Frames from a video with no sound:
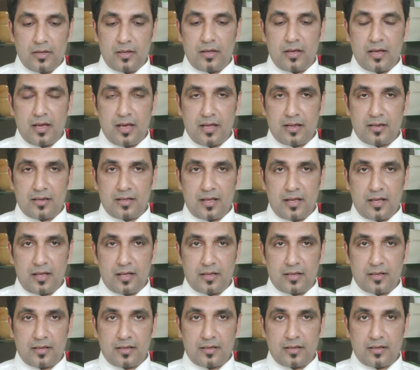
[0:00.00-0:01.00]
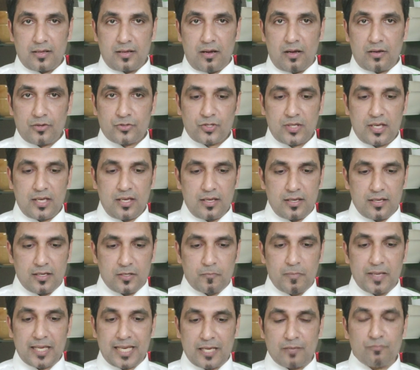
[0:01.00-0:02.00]
and Aussie it
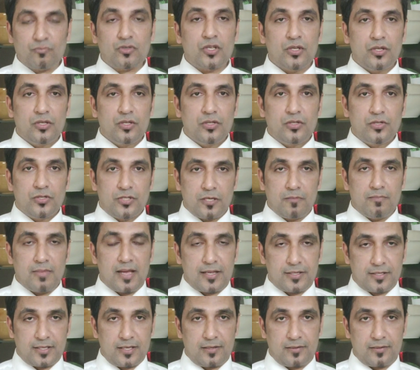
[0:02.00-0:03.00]
becomes tomato.